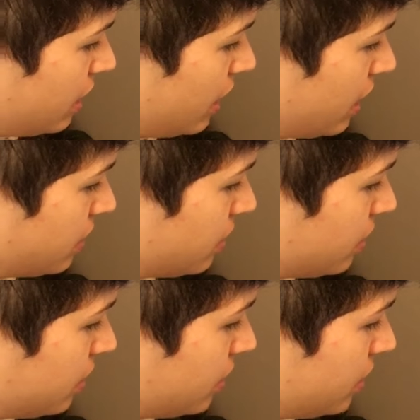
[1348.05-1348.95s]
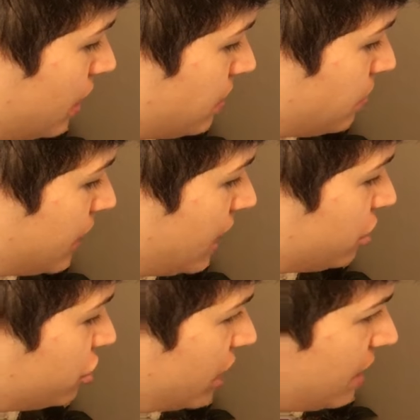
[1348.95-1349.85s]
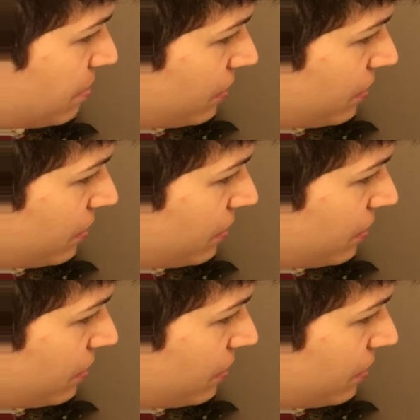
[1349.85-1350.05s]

It it takes shape